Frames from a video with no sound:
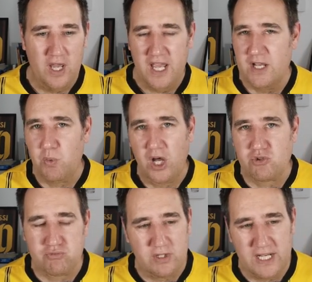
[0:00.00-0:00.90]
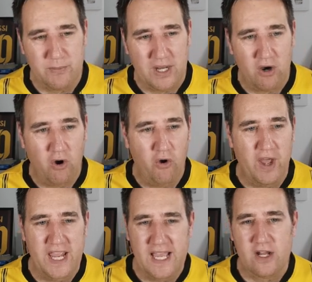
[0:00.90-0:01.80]
It works really well.
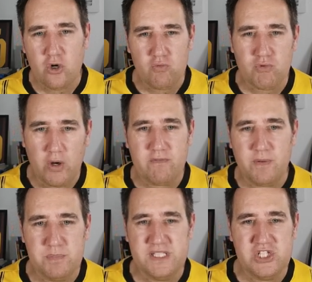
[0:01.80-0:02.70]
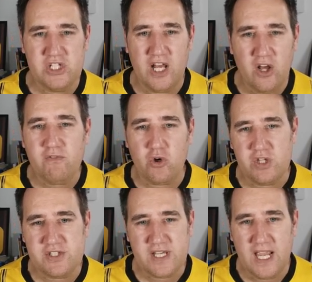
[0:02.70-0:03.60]
He had on roam from position and I've got the
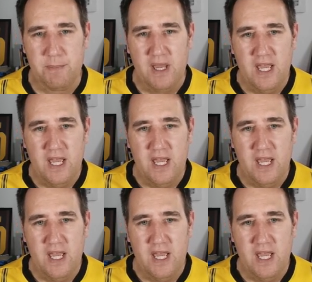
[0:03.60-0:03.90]
same.